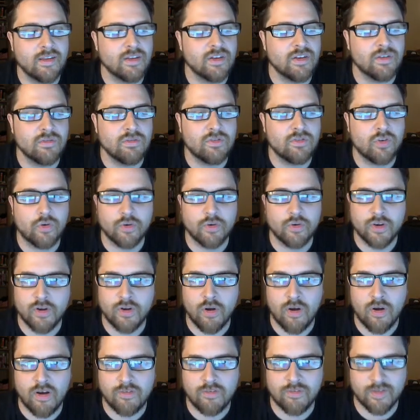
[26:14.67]
turn it
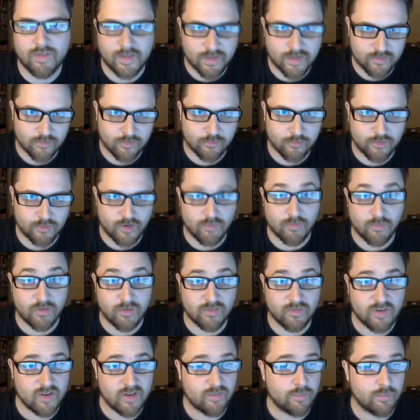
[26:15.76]
off unless there's any reason I
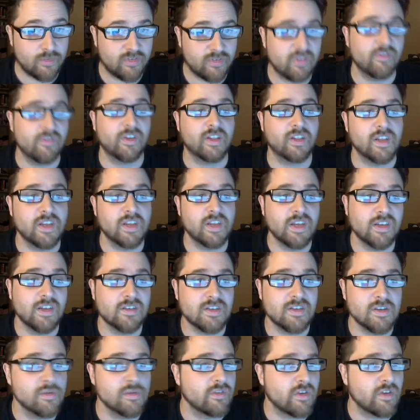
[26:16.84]
specifically need to use
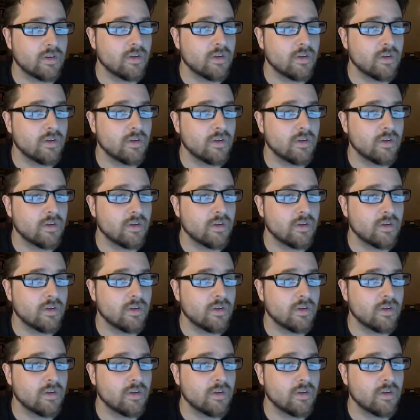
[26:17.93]
it.